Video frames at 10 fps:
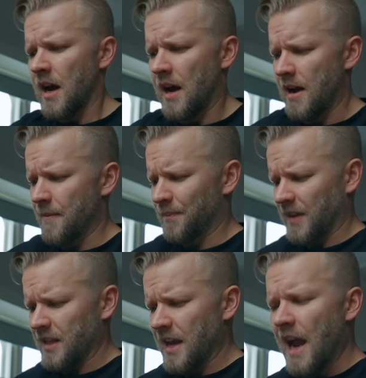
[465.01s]

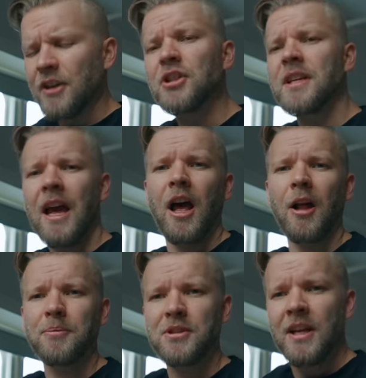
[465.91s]
It actually
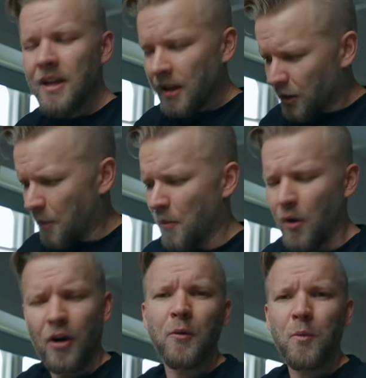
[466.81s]
helps. The
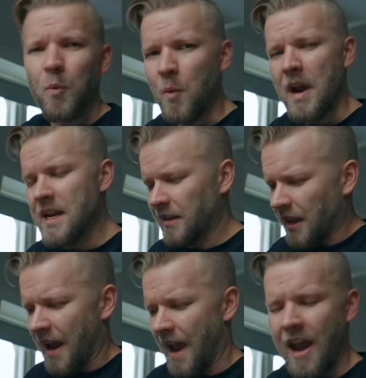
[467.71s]
more
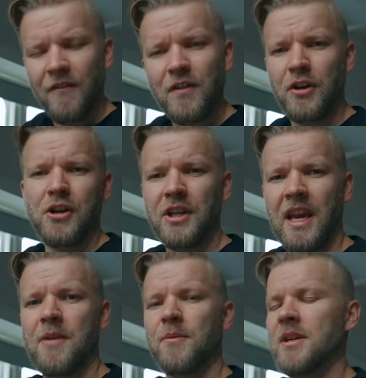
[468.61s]
weight, the heavier your
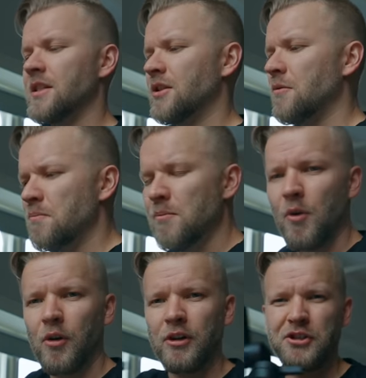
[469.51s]
camera is, the
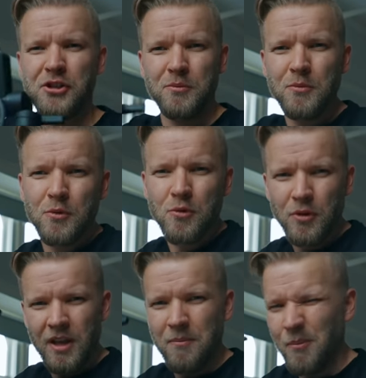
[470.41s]
more
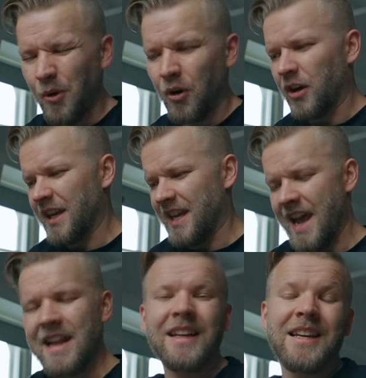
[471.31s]
smooth and more
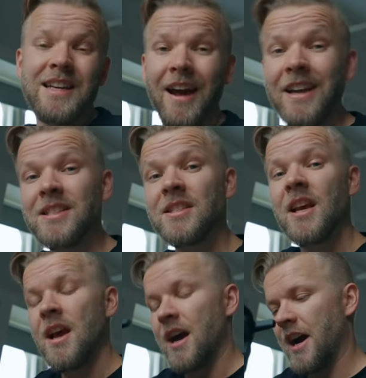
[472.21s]
organic, nice
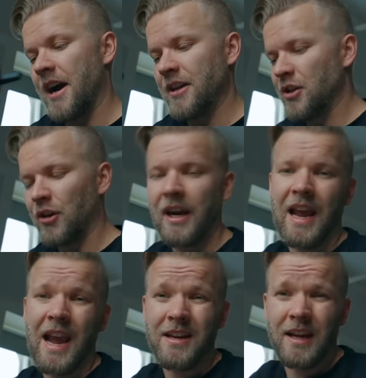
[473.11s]
your
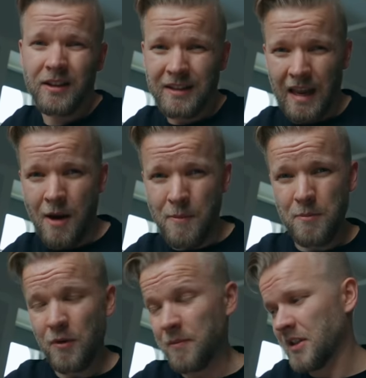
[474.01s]
handheld camera
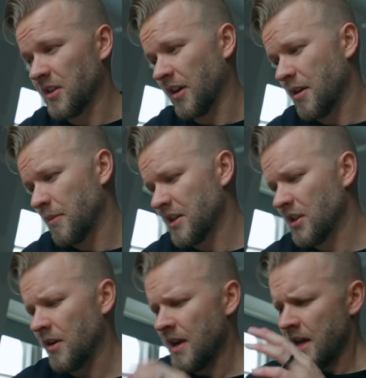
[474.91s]
movements are gonna be.
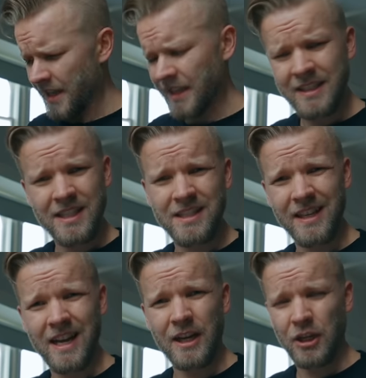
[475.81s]
So I think this is
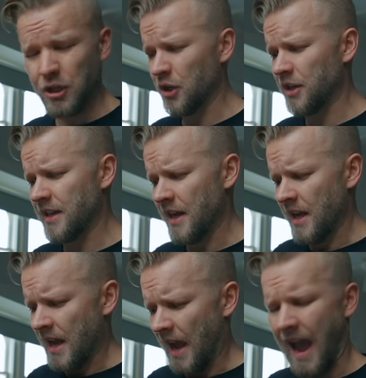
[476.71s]
like a good,
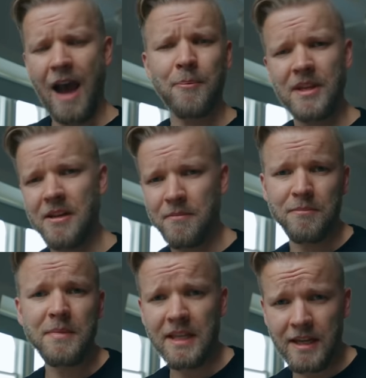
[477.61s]
happy
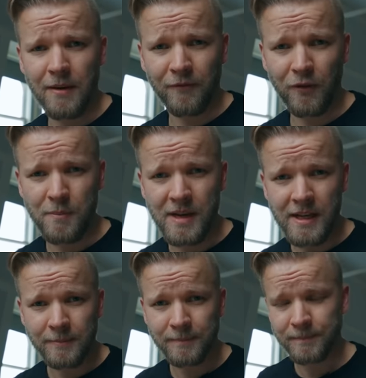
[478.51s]
medium for me.